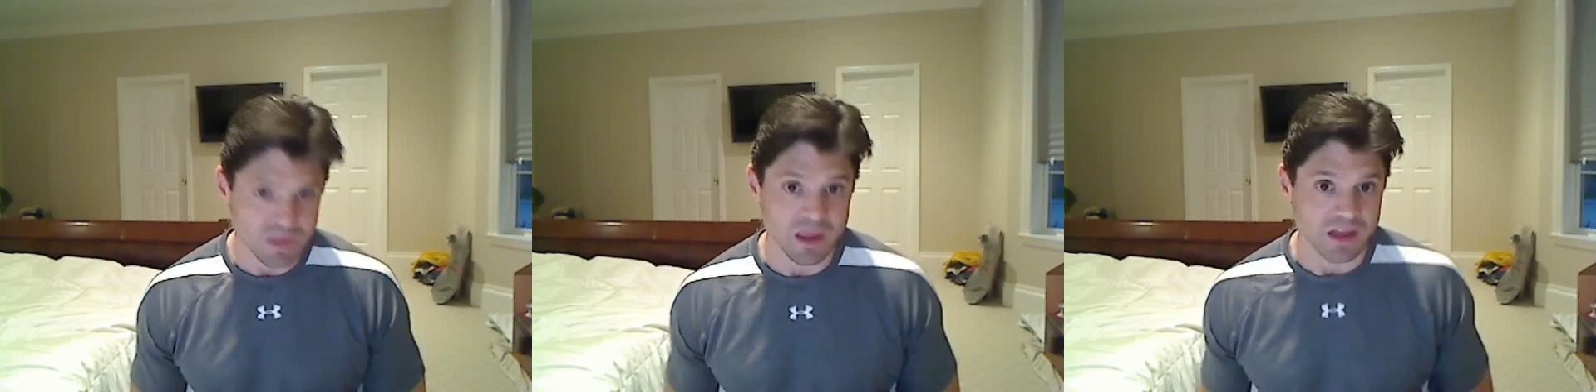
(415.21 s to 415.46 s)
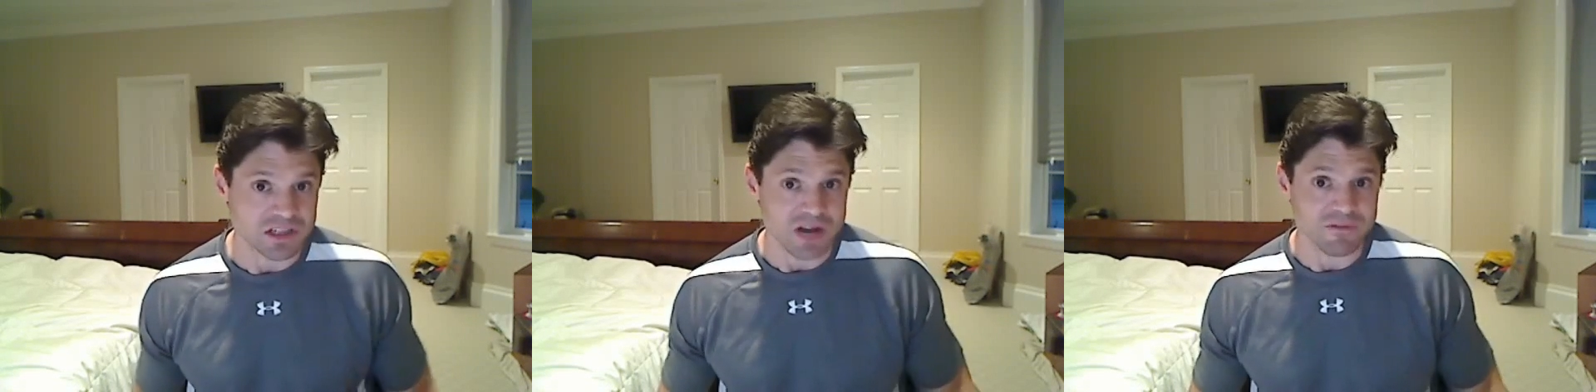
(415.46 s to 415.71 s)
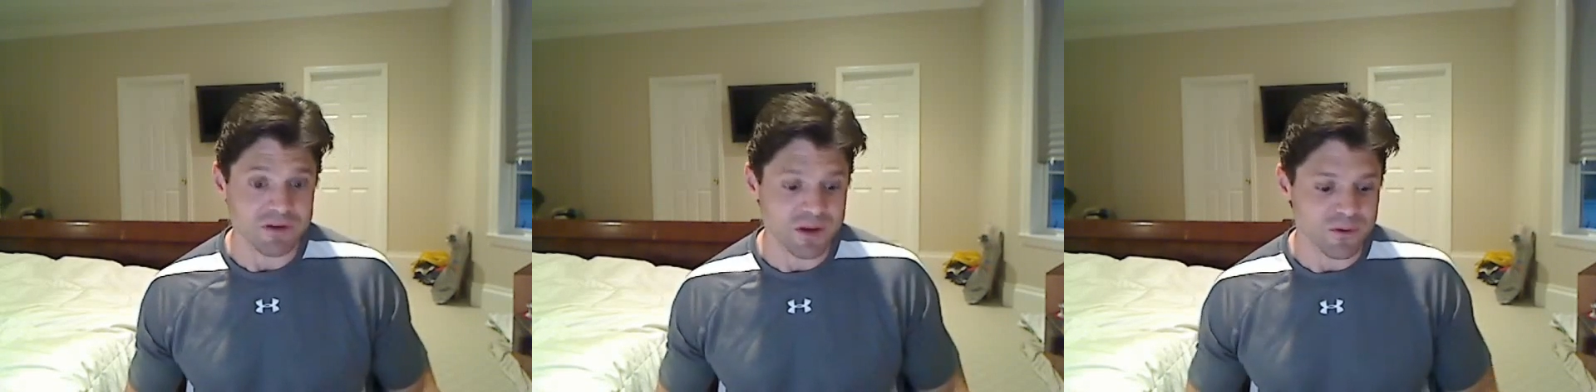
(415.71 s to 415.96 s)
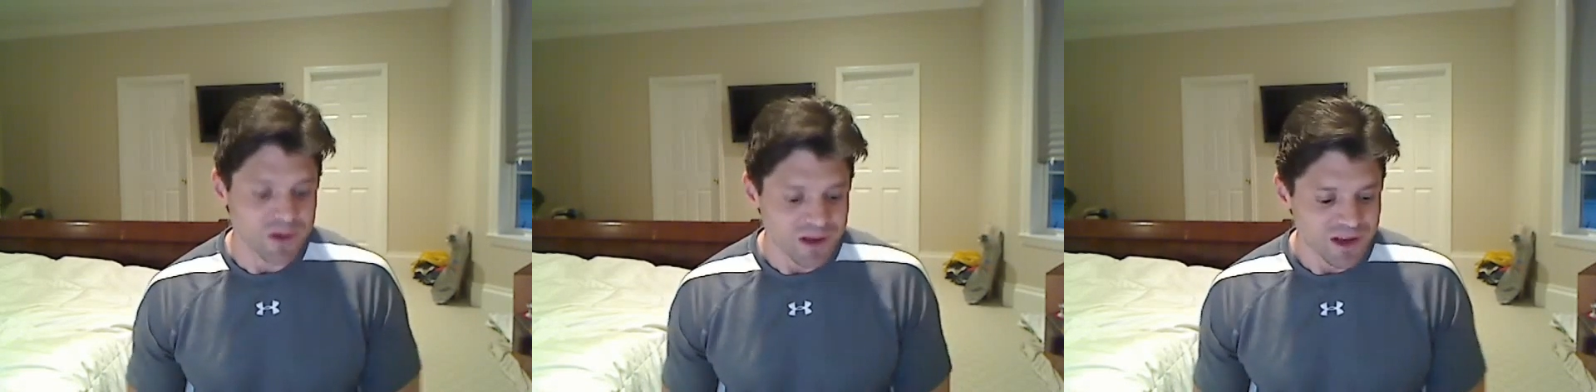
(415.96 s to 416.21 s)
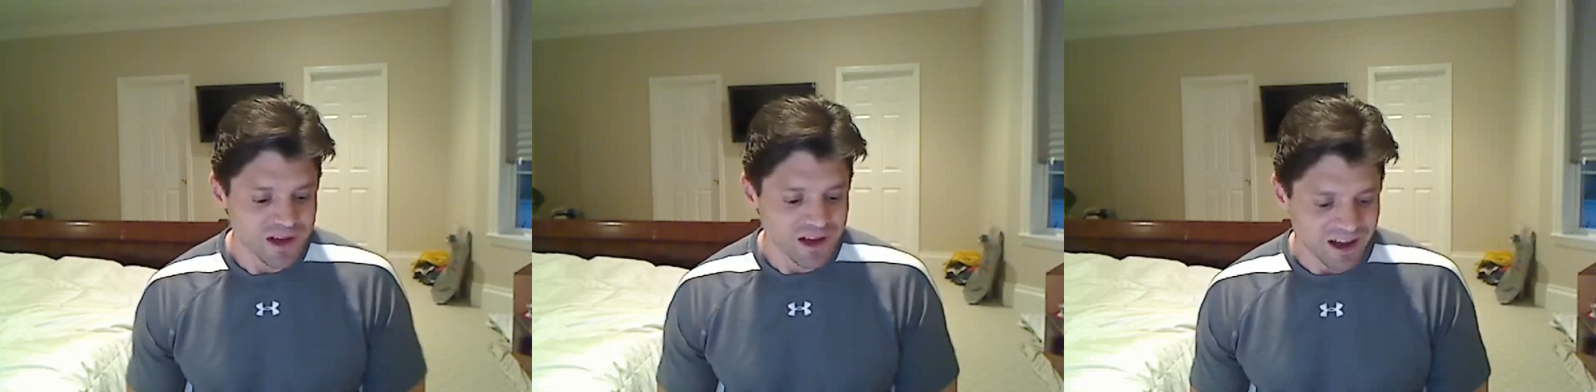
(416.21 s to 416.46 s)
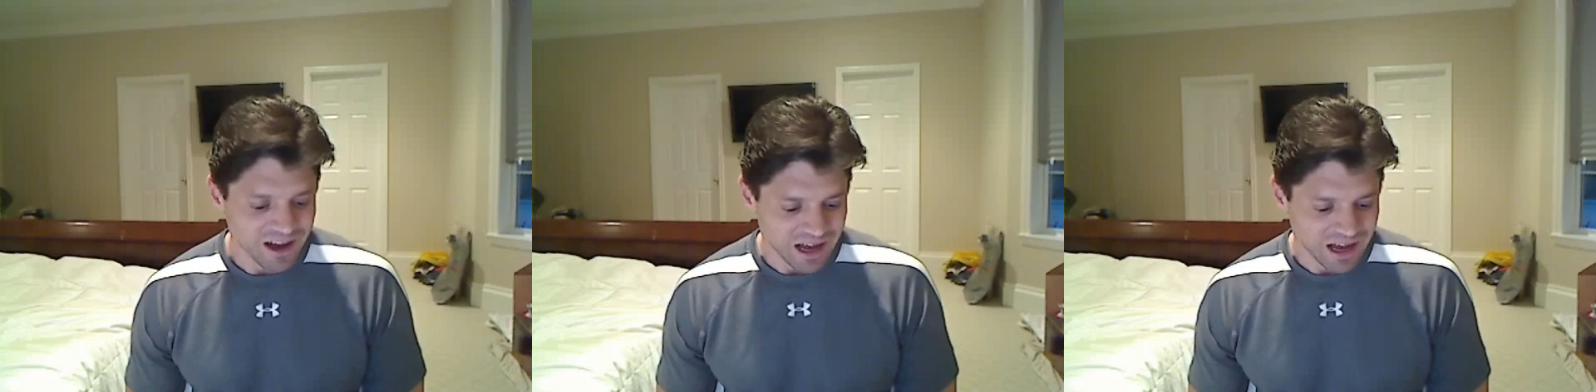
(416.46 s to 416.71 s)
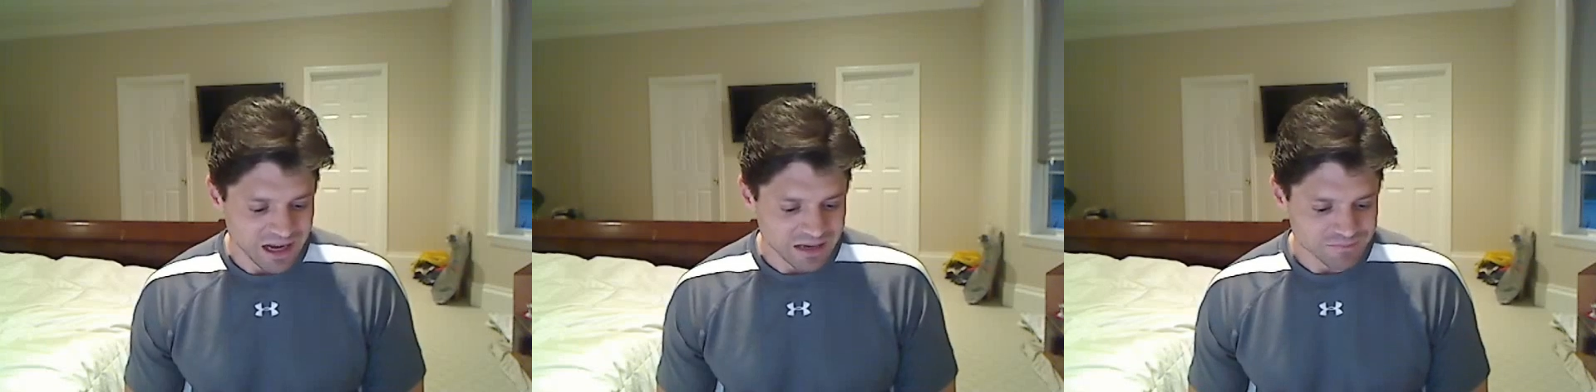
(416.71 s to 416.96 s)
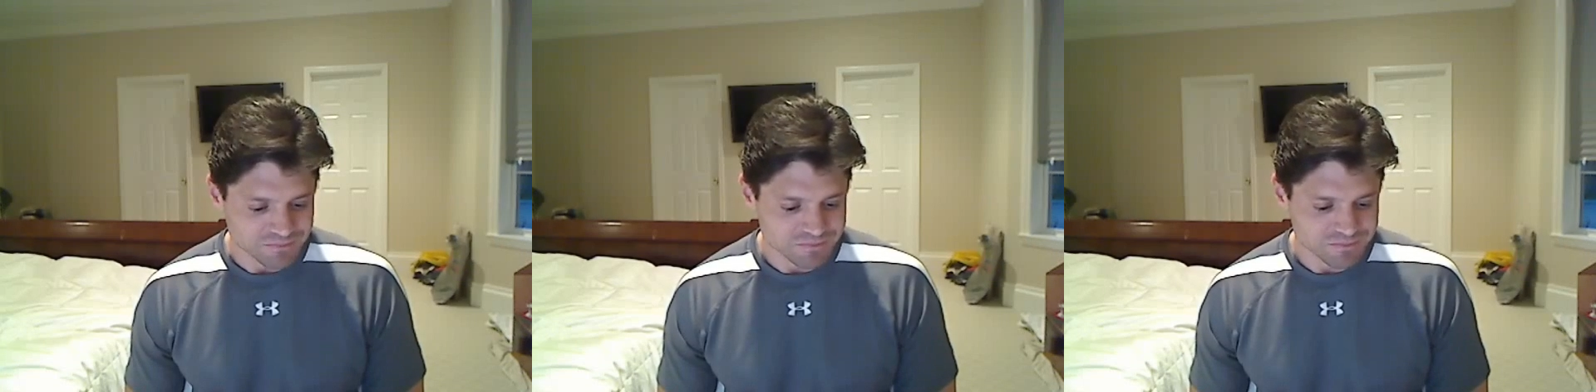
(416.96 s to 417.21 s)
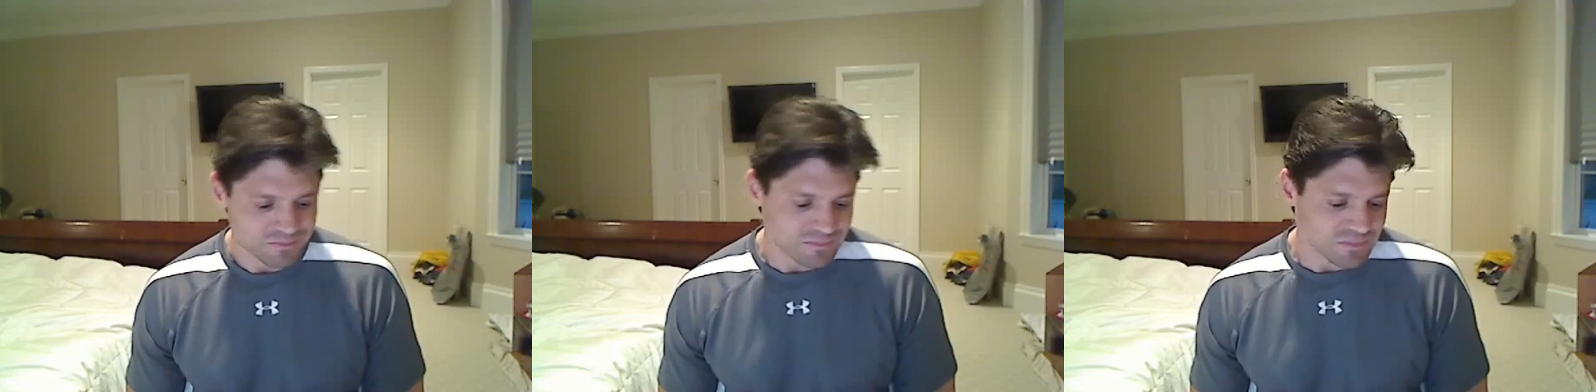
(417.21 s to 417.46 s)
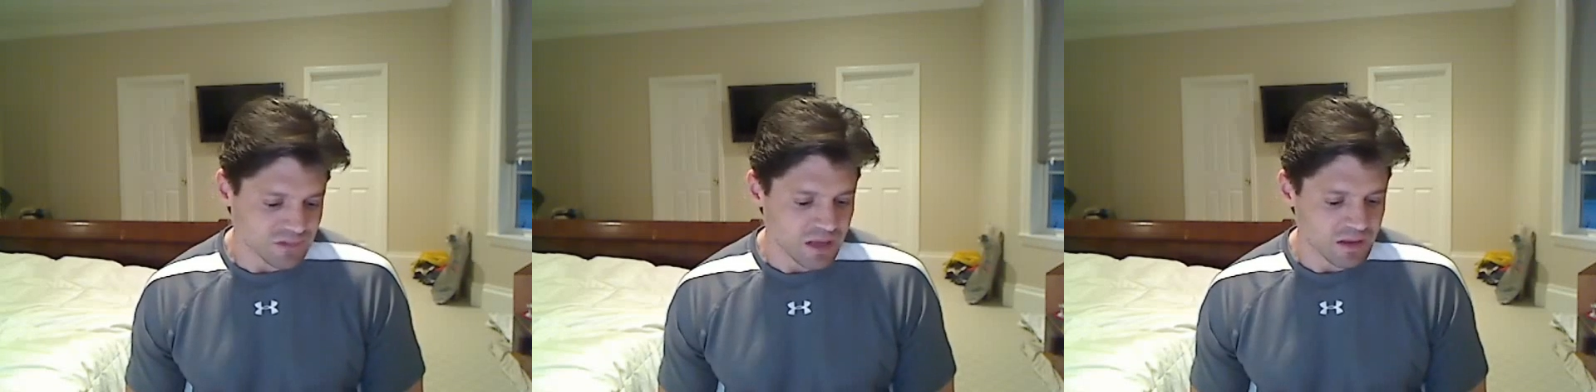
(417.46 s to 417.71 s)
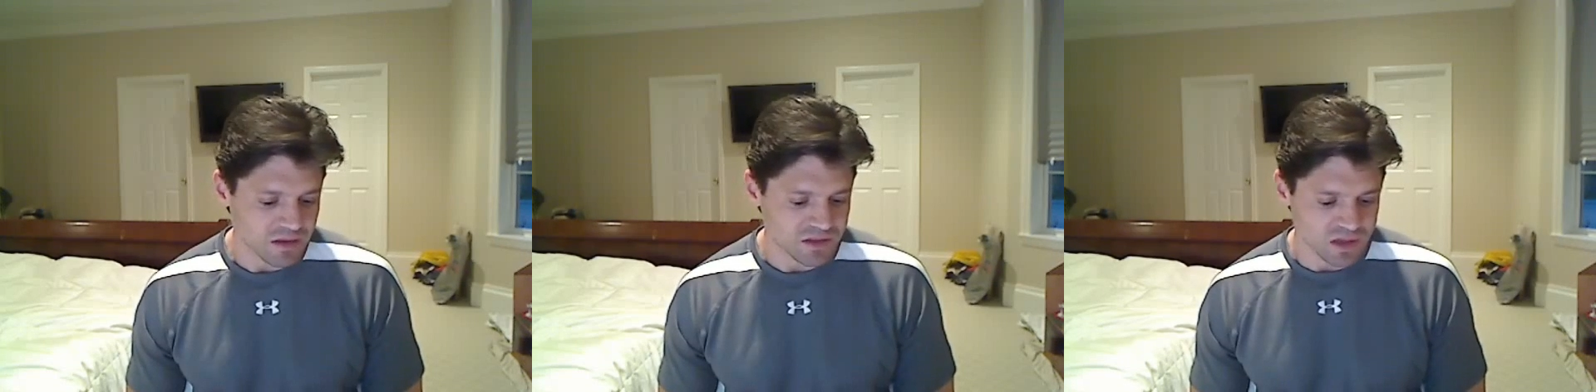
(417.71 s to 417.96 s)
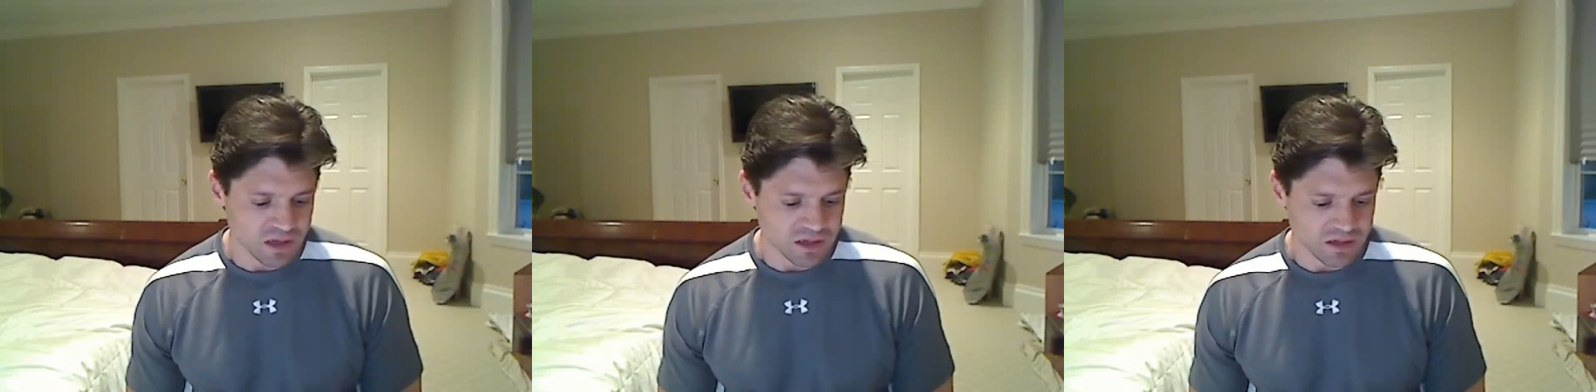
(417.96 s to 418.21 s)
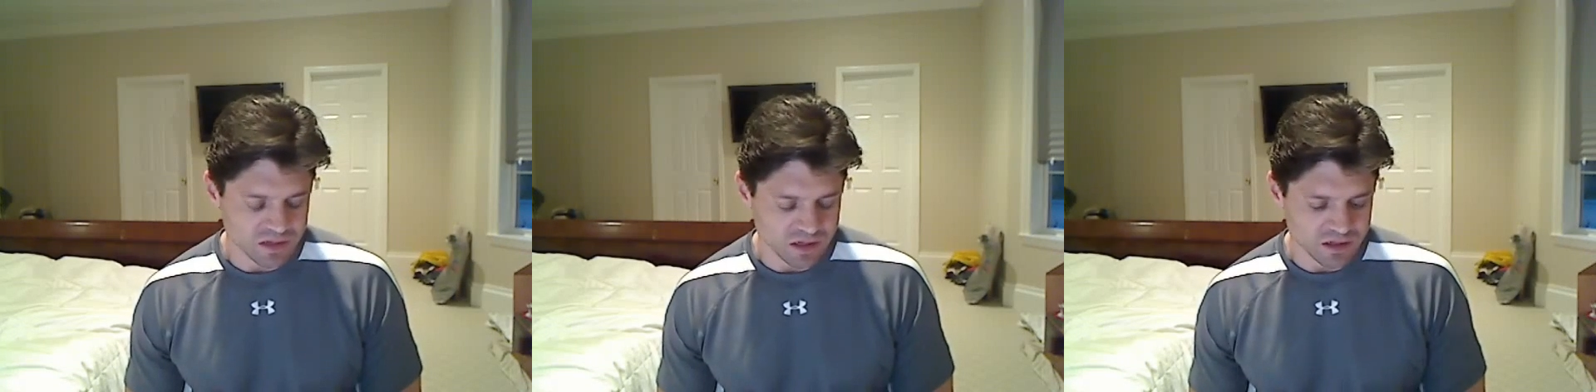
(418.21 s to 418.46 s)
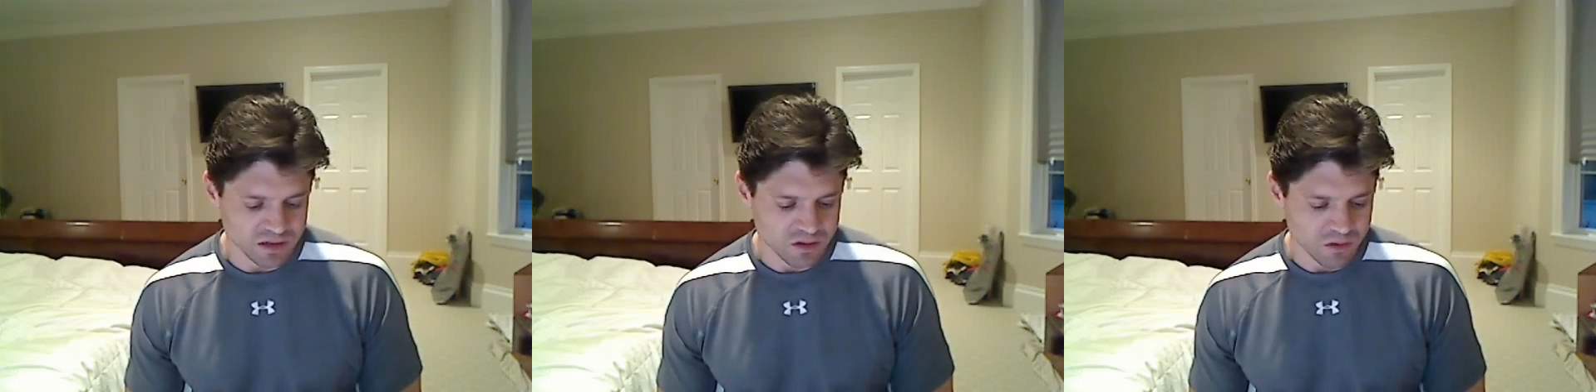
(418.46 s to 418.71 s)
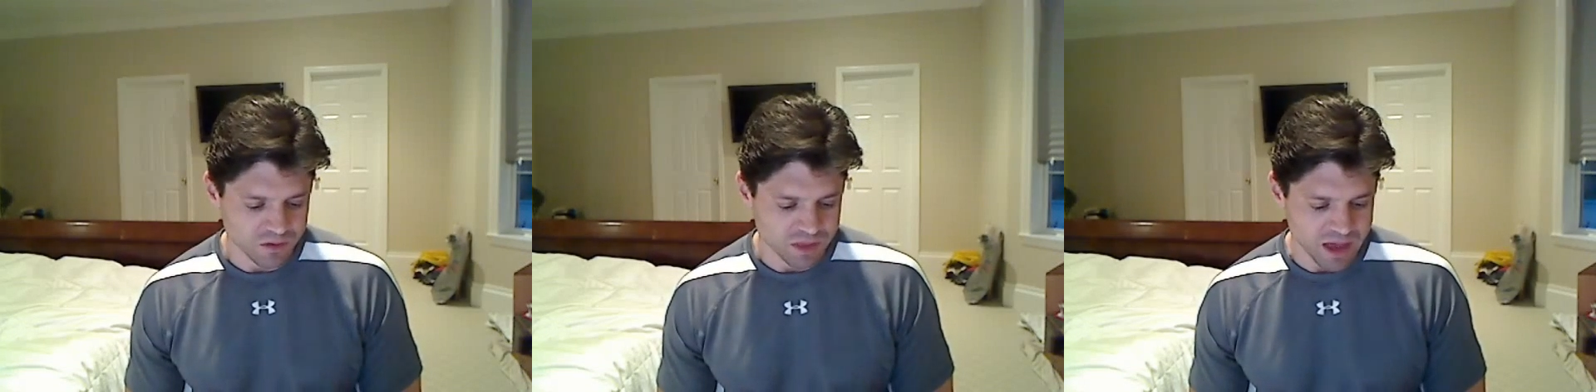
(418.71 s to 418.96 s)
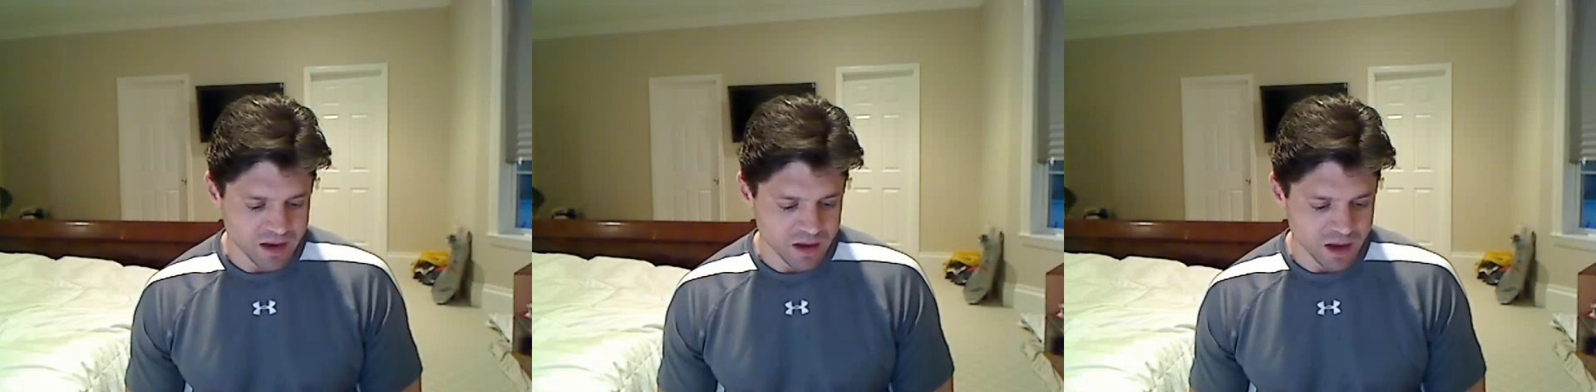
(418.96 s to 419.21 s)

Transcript: it's not for you. I guess I'd go with that.